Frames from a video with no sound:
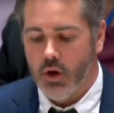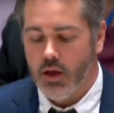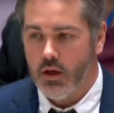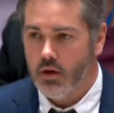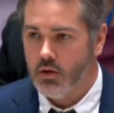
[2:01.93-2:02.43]

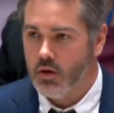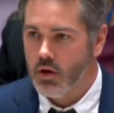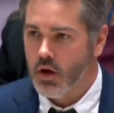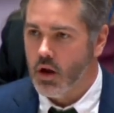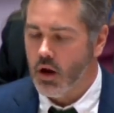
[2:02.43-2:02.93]
We,
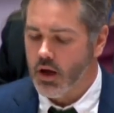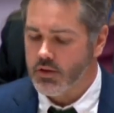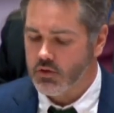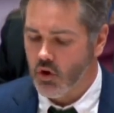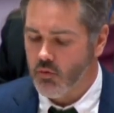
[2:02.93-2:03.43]

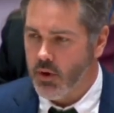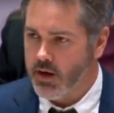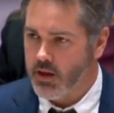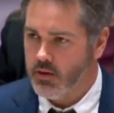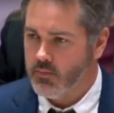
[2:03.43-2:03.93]
like so
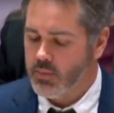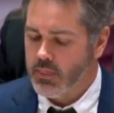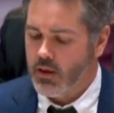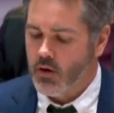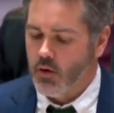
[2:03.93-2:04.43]
many,
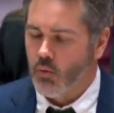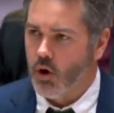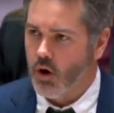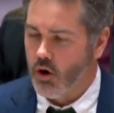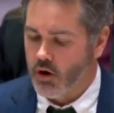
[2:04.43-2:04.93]

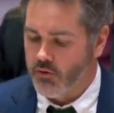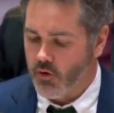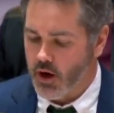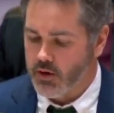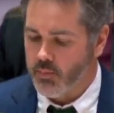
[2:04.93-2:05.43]
were
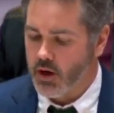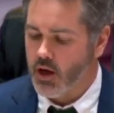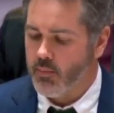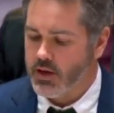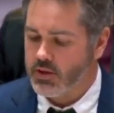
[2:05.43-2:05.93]
horrified
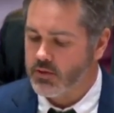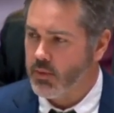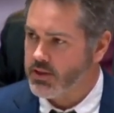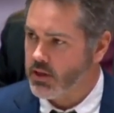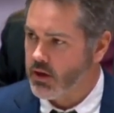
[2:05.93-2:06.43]
by Hamas's
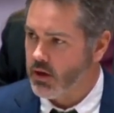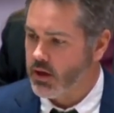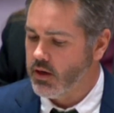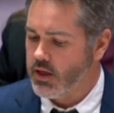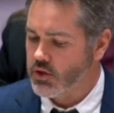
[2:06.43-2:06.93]

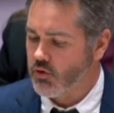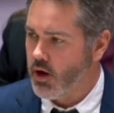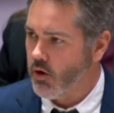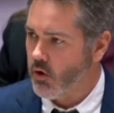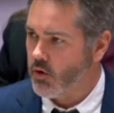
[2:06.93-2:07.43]
massacre in
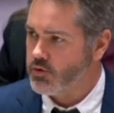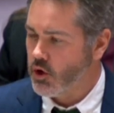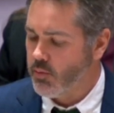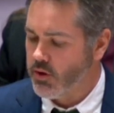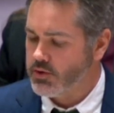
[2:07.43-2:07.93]
Israel on
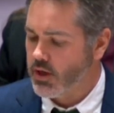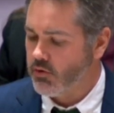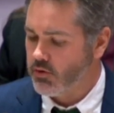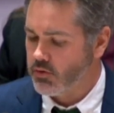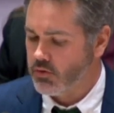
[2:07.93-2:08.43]
October the
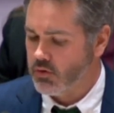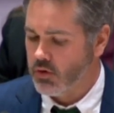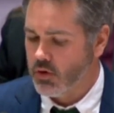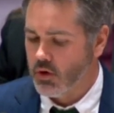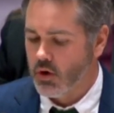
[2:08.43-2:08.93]
7th,
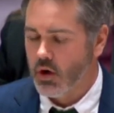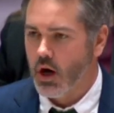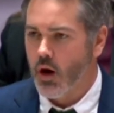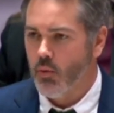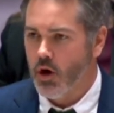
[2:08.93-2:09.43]

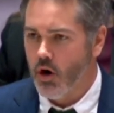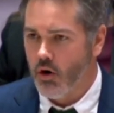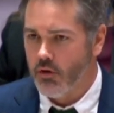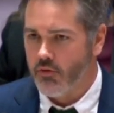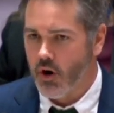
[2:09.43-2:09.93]
and we are
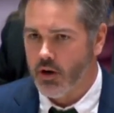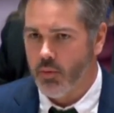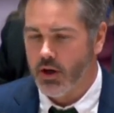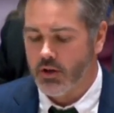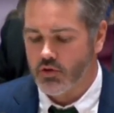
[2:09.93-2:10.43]

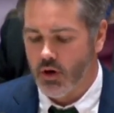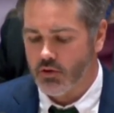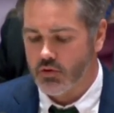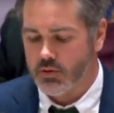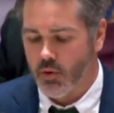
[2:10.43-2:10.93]
horrified by
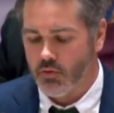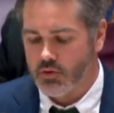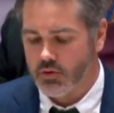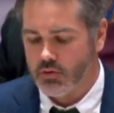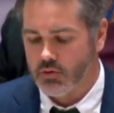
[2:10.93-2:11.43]
Israel's
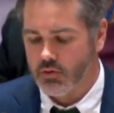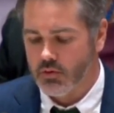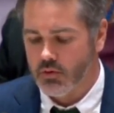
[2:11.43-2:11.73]
response.